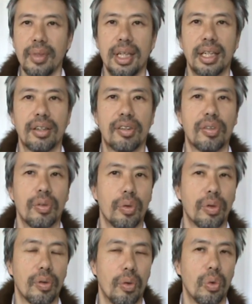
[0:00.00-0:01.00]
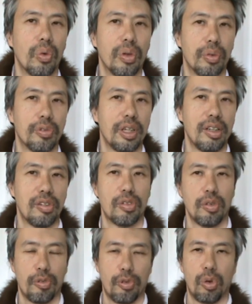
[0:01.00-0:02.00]
and on all of these
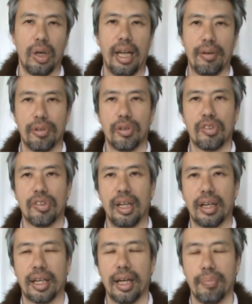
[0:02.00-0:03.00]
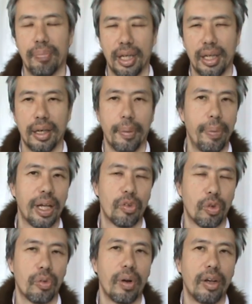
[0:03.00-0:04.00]
four levels there can be a
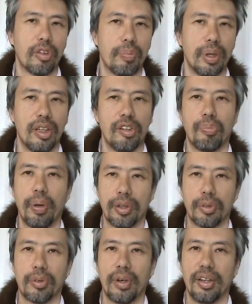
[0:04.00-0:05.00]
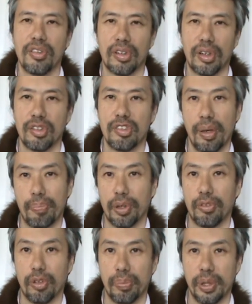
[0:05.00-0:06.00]
battleground, but these battlegrounds are
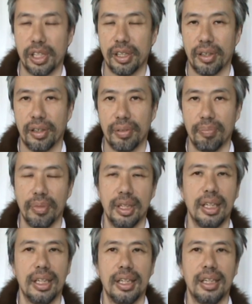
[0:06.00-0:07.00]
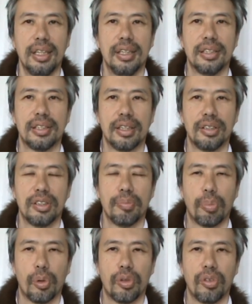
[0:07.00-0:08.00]
separate from each other. So it's
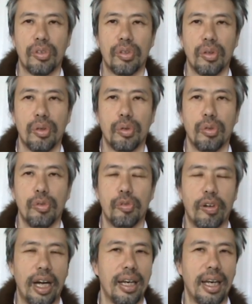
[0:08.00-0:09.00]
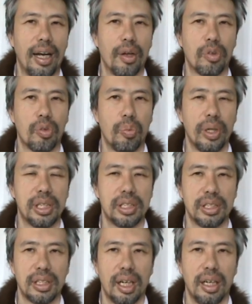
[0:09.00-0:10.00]
important to find out
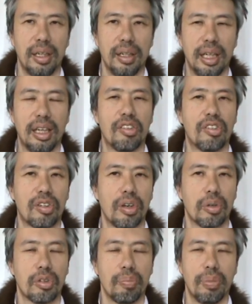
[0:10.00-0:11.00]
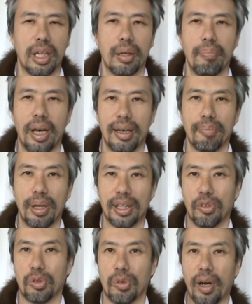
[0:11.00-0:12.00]
which is going to be the main
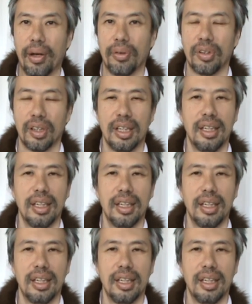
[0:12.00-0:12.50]
battleground